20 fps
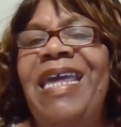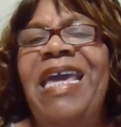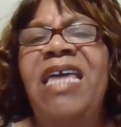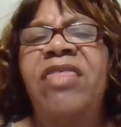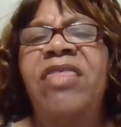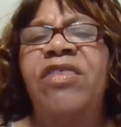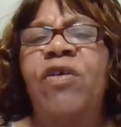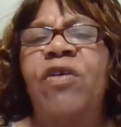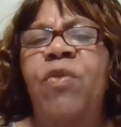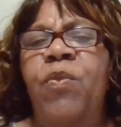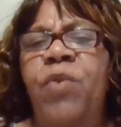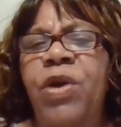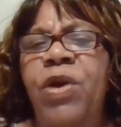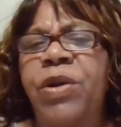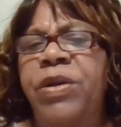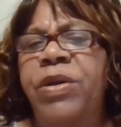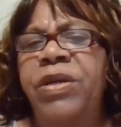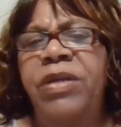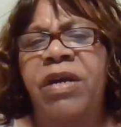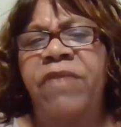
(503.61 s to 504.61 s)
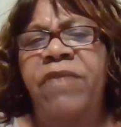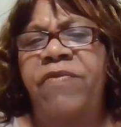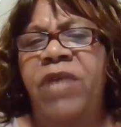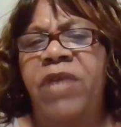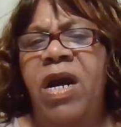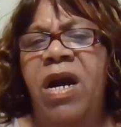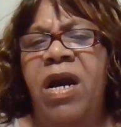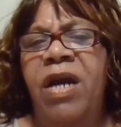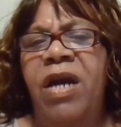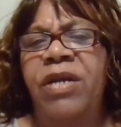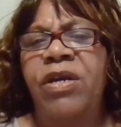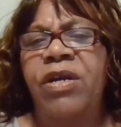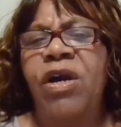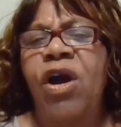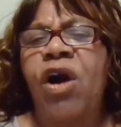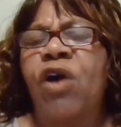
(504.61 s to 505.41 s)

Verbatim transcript: in the working of God